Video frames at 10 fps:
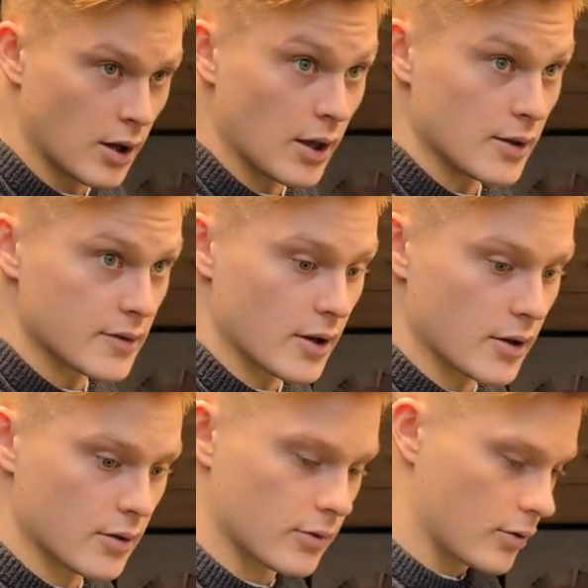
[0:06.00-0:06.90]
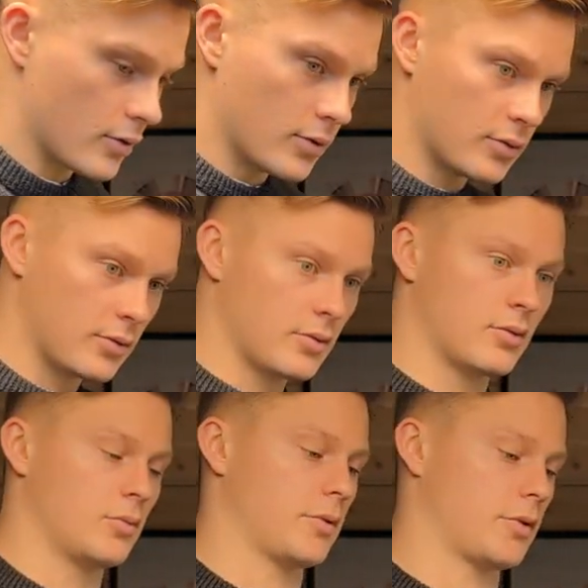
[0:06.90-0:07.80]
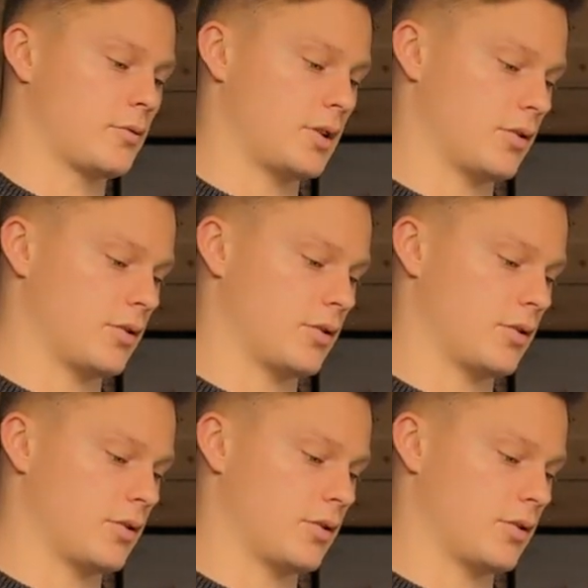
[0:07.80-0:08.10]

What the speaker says: it is like 3